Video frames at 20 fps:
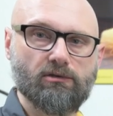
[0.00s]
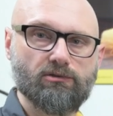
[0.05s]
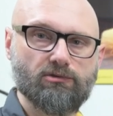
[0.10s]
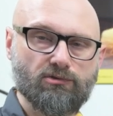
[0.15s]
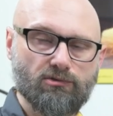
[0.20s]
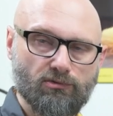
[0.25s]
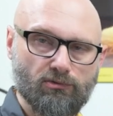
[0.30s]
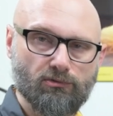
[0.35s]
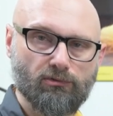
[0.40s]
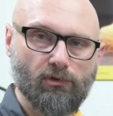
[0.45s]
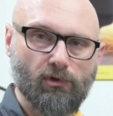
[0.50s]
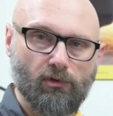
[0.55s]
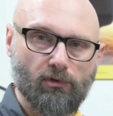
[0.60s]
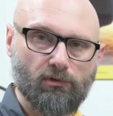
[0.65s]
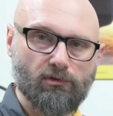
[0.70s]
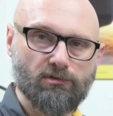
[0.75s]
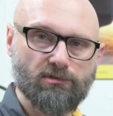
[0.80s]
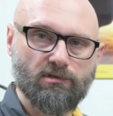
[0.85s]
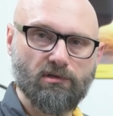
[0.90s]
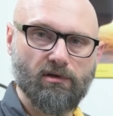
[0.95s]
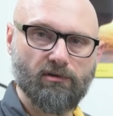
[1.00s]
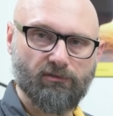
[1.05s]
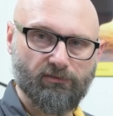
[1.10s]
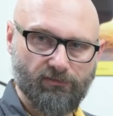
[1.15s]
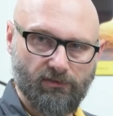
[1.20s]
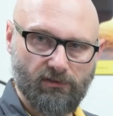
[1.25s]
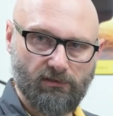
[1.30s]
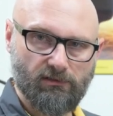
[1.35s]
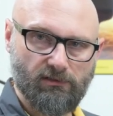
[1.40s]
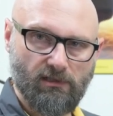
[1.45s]
screw holes
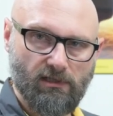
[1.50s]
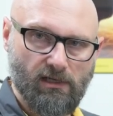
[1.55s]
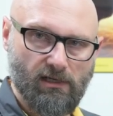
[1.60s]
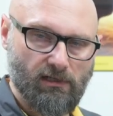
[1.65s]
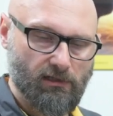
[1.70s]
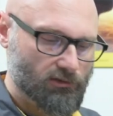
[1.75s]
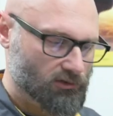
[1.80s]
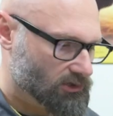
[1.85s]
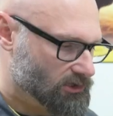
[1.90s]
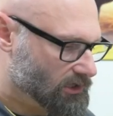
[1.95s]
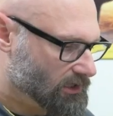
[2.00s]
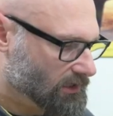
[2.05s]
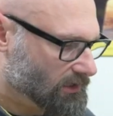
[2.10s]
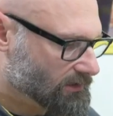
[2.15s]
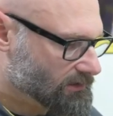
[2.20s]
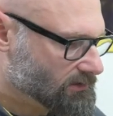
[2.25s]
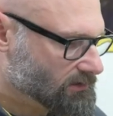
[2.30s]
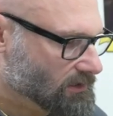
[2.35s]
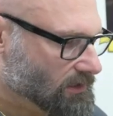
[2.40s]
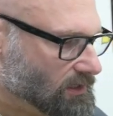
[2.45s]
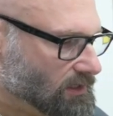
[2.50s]
filled again and caulked,